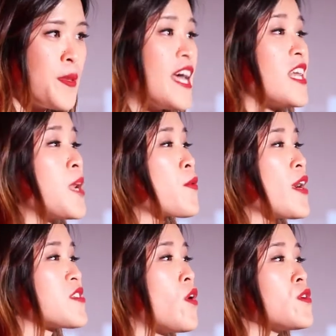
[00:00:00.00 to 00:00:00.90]
but that number
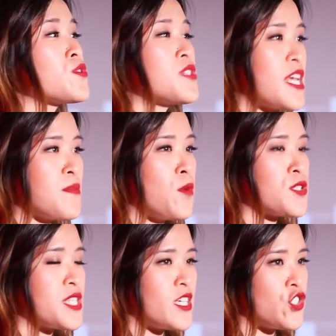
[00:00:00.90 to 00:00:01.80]
has also stayed
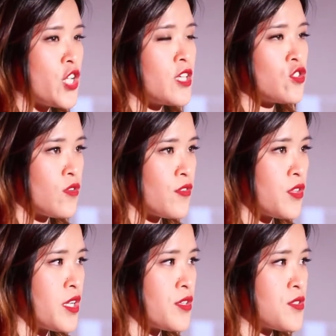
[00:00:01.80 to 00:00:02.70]
mostly unchanged over the
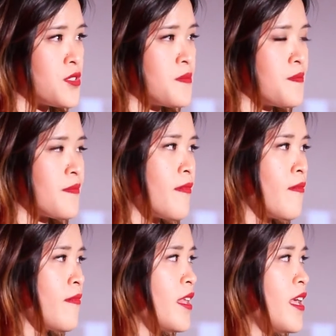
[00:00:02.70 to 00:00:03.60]
years.
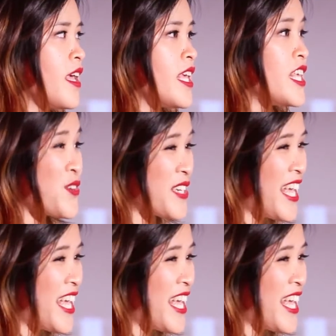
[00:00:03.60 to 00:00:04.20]
Here in